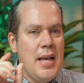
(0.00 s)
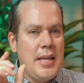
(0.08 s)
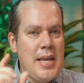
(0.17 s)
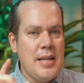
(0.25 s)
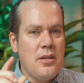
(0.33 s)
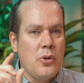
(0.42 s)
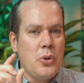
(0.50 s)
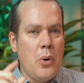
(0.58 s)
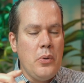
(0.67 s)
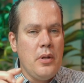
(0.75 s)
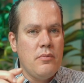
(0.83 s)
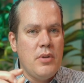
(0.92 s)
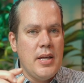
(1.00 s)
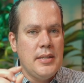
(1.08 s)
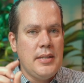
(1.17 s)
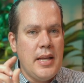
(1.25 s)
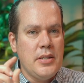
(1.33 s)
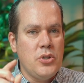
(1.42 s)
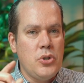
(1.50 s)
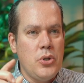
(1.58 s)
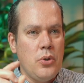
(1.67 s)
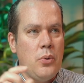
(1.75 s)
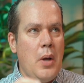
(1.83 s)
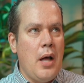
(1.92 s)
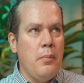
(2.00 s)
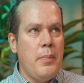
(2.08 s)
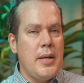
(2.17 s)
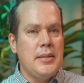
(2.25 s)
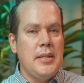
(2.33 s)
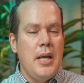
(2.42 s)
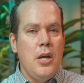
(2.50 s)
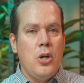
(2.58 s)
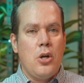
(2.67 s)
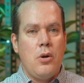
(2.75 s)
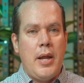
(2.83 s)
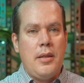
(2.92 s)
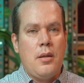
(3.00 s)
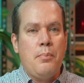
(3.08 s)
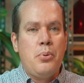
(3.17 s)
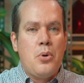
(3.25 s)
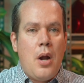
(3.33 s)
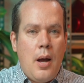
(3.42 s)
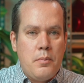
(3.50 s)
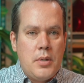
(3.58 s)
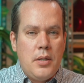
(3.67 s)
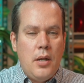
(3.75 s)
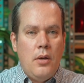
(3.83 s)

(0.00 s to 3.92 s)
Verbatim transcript: Again, the goal of this is to help us create the prompt